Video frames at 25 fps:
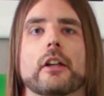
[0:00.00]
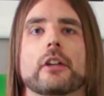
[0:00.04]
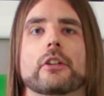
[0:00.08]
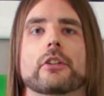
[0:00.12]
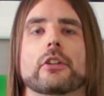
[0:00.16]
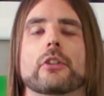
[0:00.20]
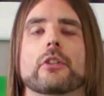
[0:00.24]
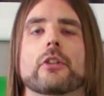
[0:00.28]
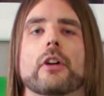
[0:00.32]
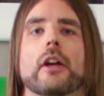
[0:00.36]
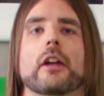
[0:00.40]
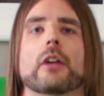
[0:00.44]

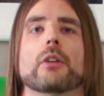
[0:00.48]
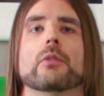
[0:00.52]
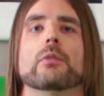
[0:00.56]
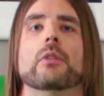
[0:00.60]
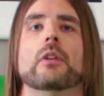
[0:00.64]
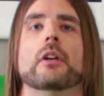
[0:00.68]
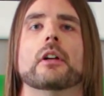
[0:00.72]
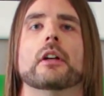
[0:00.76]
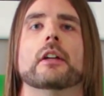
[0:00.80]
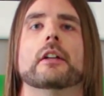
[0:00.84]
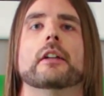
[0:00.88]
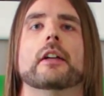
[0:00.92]
to create a
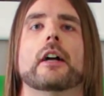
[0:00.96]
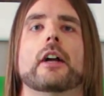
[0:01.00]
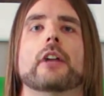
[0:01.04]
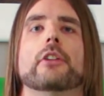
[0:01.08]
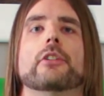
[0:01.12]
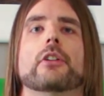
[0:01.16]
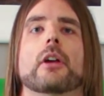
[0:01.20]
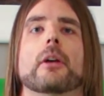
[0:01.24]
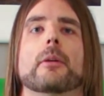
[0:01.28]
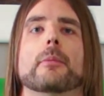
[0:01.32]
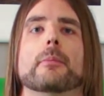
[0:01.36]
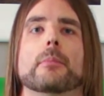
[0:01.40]
really
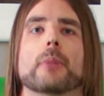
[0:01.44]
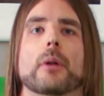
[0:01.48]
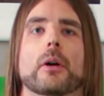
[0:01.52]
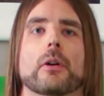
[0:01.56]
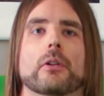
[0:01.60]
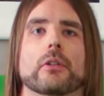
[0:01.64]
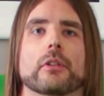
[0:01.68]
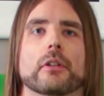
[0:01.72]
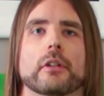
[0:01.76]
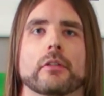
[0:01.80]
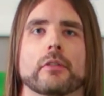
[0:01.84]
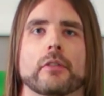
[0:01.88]
nice
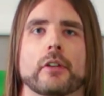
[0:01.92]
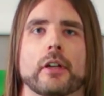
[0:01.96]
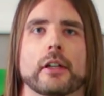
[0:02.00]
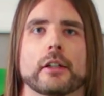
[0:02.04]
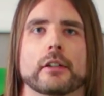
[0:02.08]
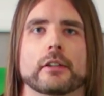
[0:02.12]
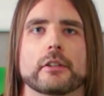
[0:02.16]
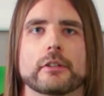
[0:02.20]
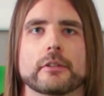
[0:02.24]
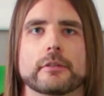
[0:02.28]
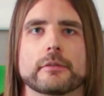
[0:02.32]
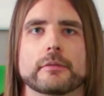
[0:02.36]
bokeh
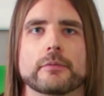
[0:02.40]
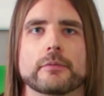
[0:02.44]
effect.